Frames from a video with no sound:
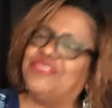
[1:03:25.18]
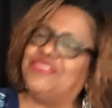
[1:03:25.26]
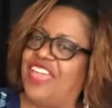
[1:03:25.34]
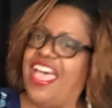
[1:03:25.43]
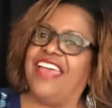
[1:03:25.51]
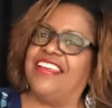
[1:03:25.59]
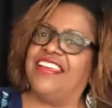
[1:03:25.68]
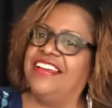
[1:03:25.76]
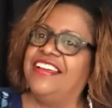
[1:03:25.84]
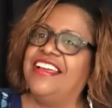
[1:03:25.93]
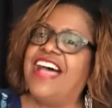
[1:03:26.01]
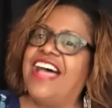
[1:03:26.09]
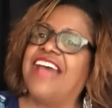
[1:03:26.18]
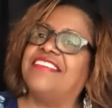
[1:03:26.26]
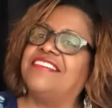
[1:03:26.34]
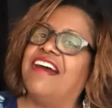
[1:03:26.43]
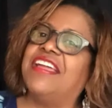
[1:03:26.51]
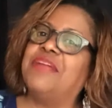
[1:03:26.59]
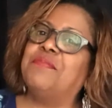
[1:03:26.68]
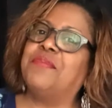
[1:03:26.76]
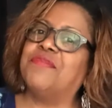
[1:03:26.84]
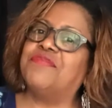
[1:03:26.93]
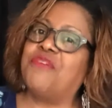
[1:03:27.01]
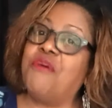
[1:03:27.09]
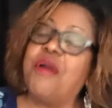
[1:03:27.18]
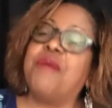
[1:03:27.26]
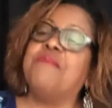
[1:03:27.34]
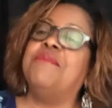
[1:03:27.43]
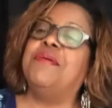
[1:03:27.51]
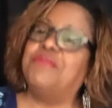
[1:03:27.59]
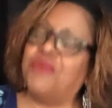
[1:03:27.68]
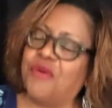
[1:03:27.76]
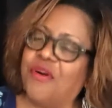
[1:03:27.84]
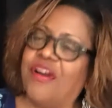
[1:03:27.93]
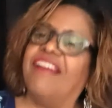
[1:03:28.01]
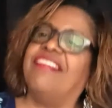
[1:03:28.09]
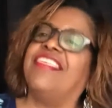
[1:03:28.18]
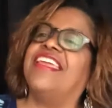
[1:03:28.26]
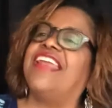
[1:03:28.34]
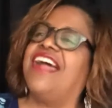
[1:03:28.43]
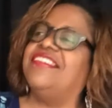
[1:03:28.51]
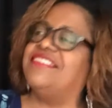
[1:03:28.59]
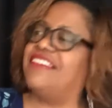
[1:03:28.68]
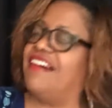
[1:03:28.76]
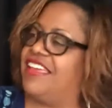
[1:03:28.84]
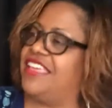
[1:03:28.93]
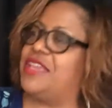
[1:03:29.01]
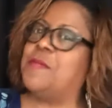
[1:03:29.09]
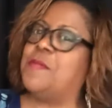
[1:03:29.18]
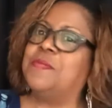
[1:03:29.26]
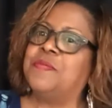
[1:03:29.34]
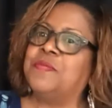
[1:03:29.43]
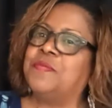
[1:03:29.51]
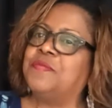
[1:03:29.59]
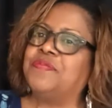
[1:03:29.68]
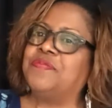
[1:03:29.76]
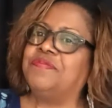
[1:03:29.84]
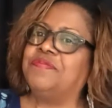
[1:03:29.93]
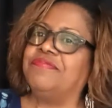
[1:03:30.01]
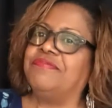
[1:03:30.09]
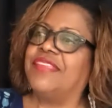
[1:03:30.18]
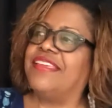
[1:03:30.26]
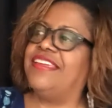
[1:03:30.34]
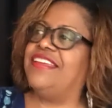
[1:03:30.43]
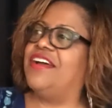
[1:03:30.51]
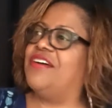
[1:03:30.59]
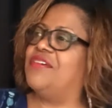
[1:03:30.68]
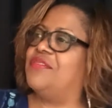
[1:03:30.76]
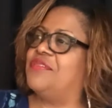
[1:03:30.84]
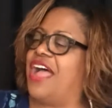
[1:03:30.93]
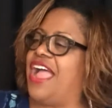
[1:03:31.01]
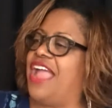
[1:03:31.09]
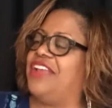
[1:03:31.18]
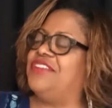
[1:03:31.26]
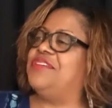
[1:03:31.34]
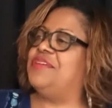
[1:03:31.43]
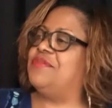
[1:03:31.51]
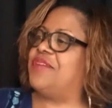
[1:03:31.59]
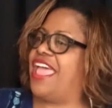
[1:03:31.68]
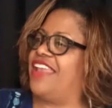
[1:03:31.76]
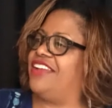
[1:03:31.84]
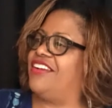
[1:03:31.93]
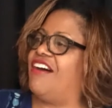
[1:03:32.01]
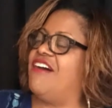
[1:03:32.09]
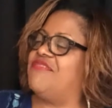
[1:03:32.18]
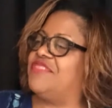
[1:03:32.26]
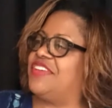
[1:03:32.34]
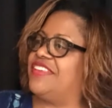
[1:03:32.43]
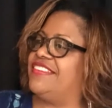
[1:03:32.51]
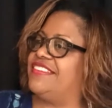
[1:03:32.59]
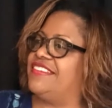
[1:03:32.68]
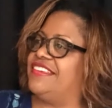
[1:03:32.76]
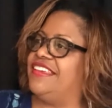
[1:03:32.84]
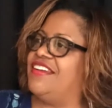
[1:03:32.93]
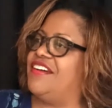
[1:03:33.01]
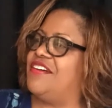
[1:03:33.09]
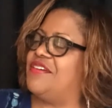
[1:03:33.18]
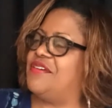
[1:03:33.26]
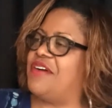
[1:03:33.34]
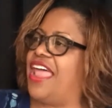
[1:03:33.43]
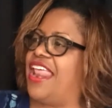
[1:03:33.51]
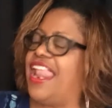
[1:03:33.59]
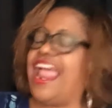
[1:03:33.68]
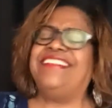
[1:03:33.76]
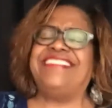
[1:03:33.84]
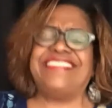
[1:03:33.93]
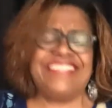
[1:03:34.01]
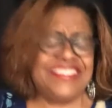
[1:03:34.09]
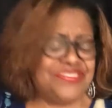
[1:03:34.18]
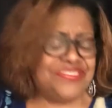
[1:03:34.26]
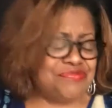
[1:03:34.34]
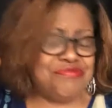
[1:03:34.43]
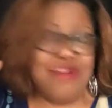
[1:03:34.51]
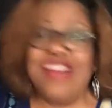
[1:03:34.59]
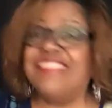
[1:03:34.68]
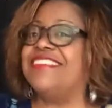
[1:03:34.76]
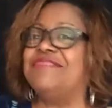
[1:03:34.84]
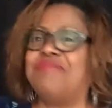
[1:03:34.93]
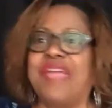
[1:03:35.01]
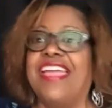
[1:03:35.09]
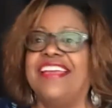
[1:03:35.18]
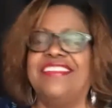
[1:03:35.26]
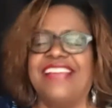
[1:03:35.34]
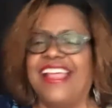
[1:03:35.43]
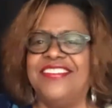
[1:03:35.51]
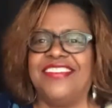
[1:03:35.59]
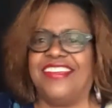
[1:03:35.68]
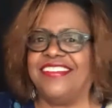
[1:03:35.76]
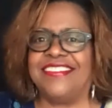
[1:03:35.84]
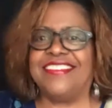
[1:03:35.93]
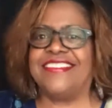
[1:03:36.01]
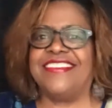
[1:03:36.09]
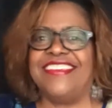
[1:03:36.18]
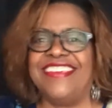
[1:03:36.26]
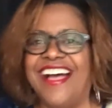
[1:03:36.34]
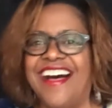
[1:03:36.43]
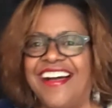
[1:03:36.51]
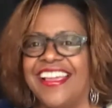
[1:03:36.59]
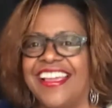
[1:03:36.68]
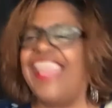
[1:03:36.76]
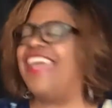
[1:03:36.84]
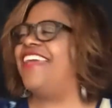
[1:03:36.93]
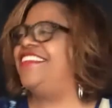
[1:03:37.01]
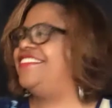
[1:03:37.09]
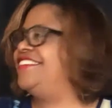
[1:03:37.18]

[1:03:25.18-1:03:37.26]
that. I mm-hmm. saw him perform more than I saw him. You know, I knew he had an office, you know, and I just wasn't paying attention. Just young and